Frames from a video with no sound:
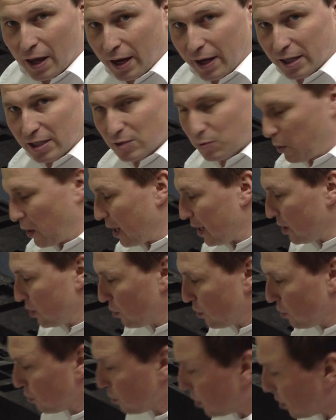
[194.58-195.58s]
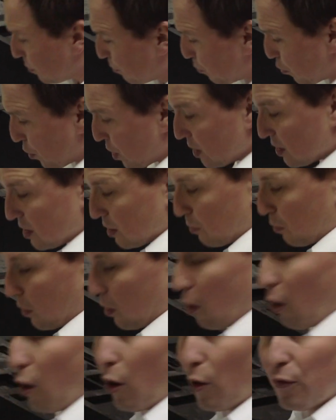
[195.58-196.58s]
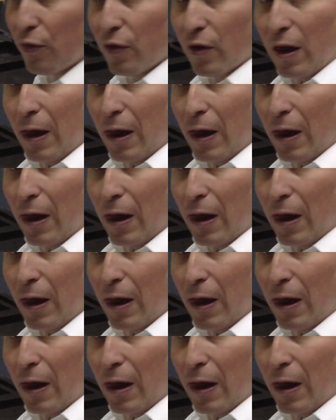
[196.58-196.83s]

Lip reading: and explain to you the principle of